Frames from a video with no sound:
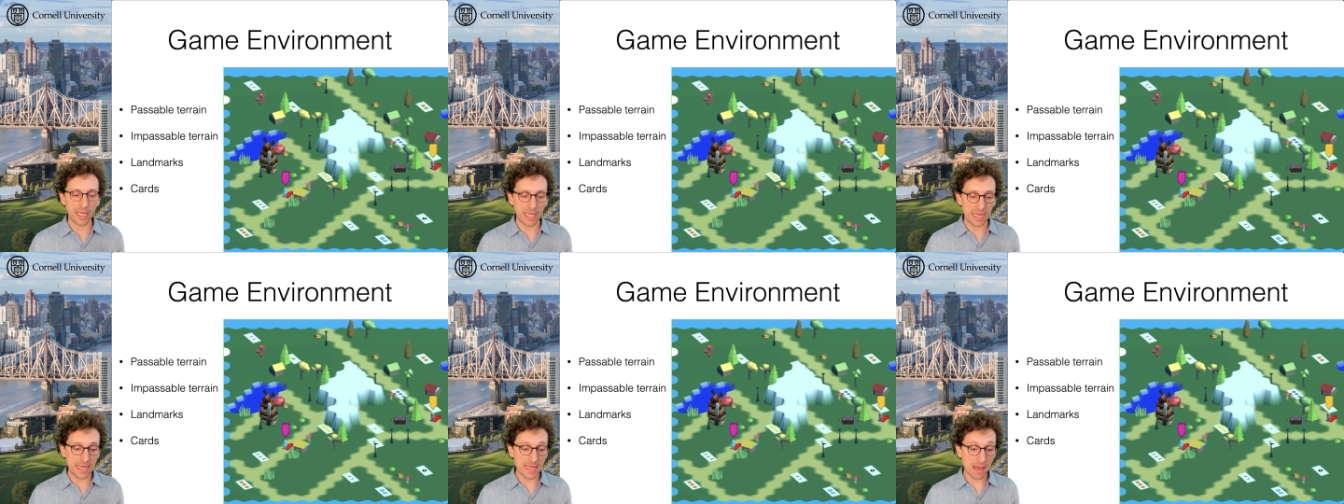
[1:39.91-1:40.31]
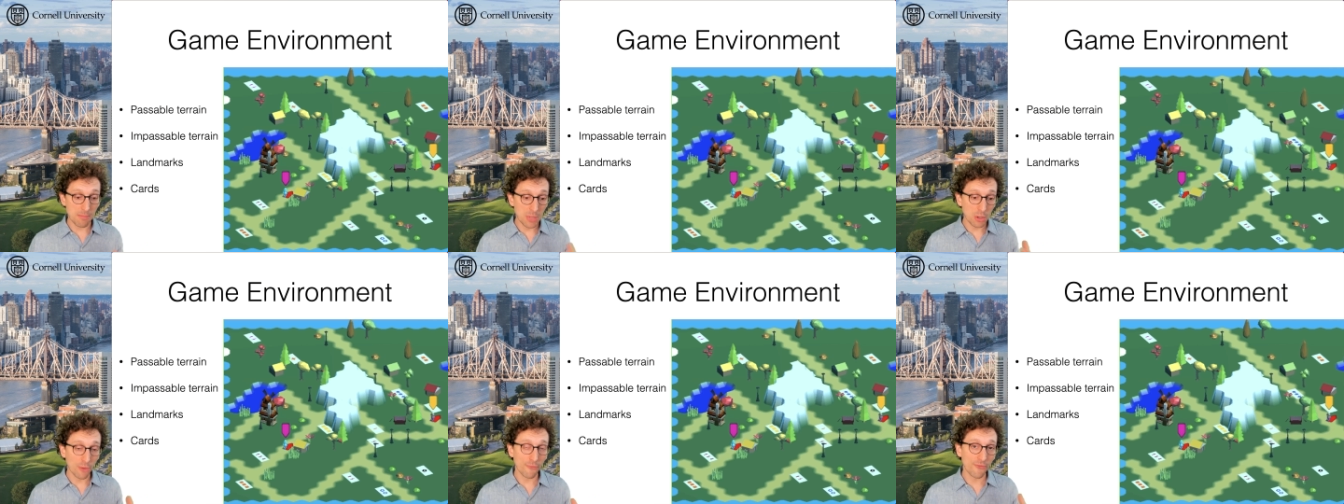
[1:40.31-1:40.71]
a
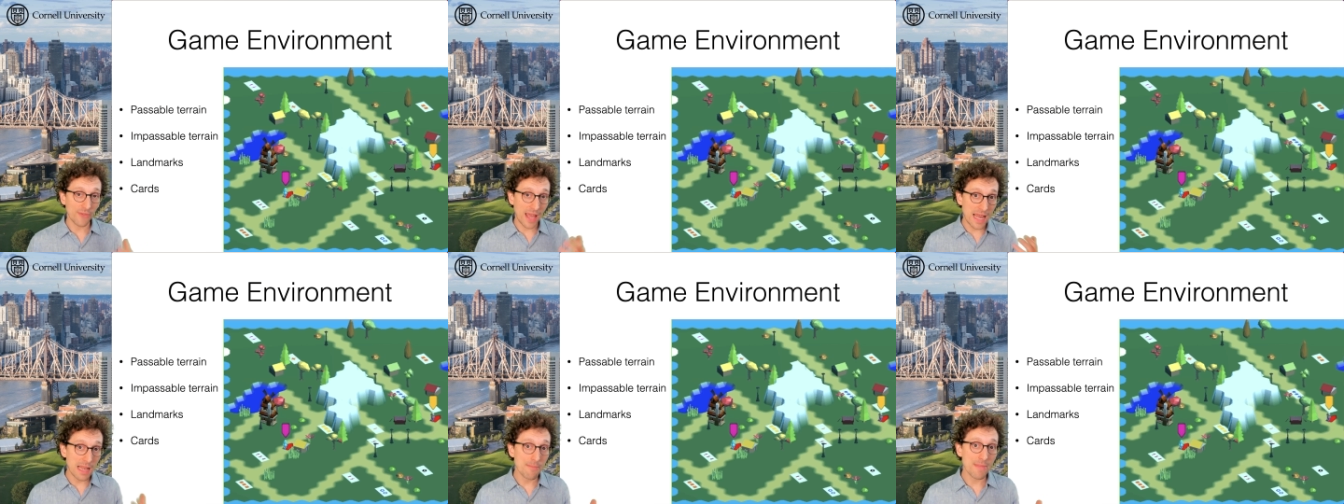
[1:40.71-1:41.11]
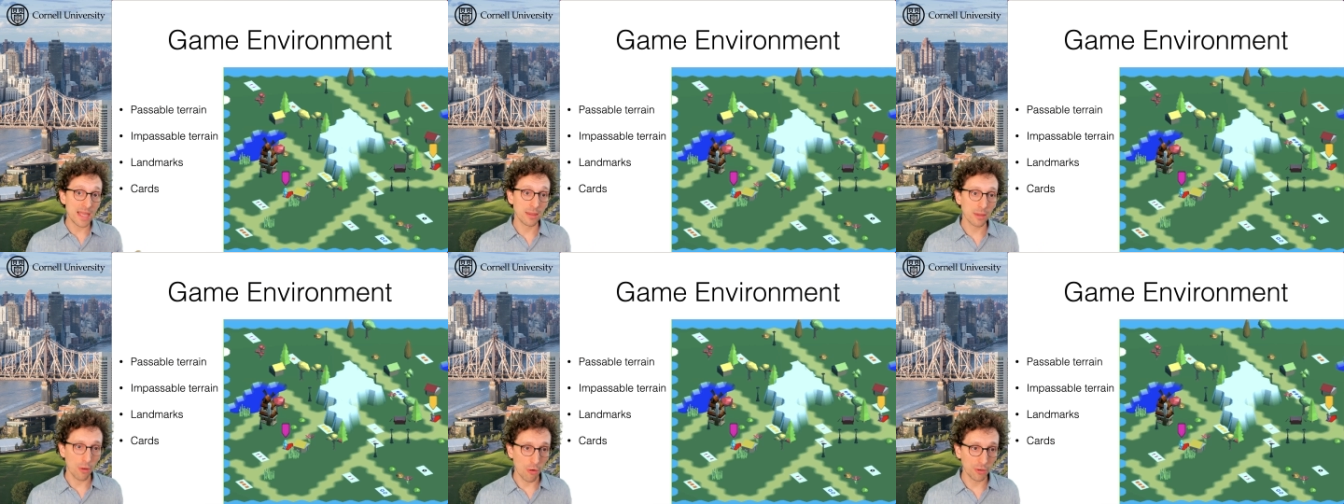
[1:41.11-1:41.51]
number of
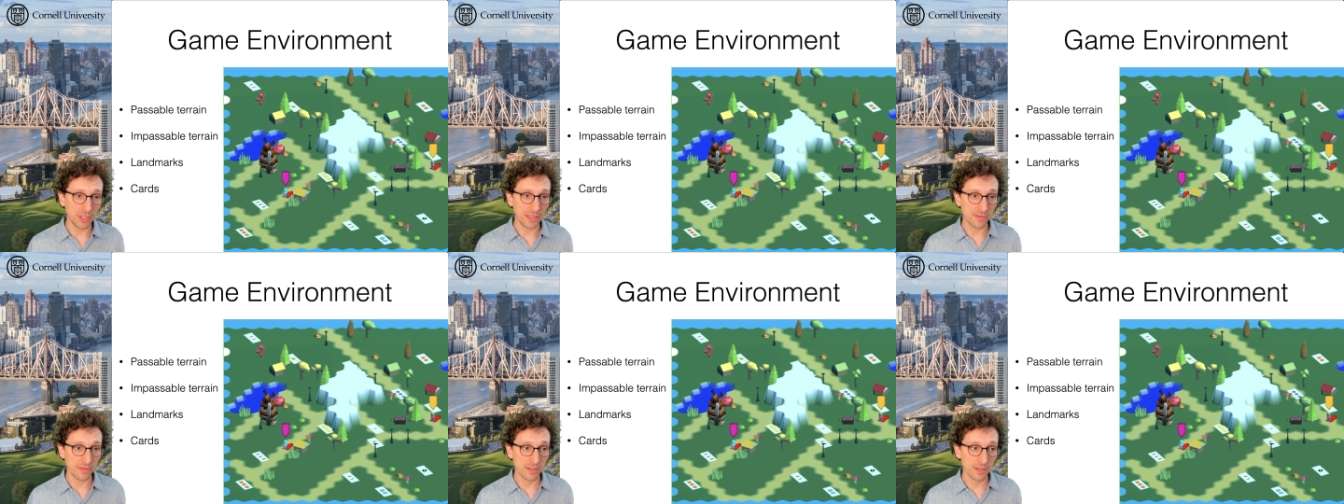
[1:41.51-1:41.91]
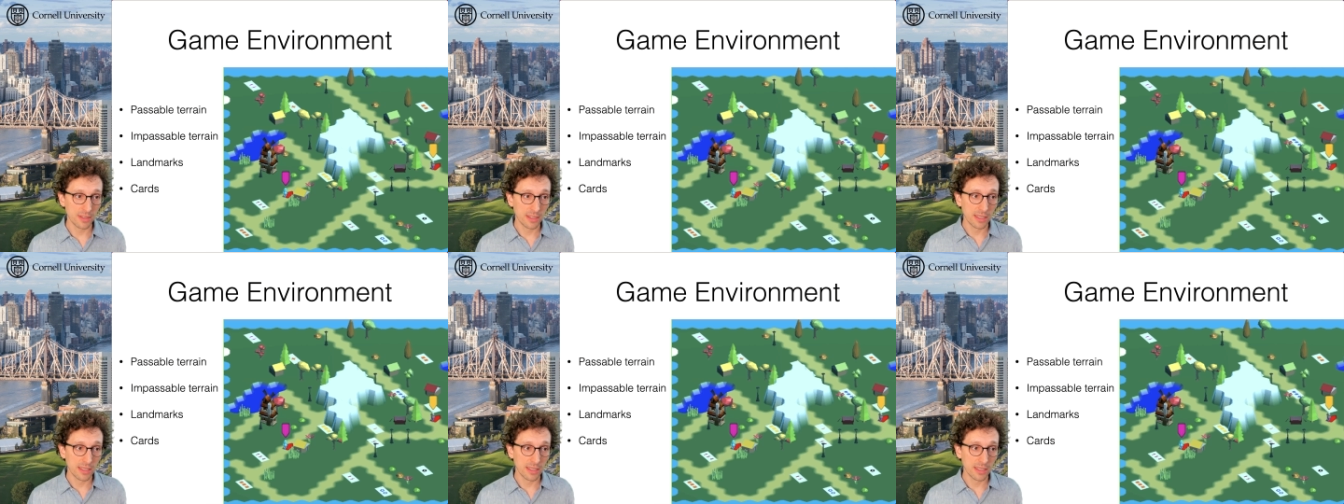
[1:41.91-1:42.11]
elements on it.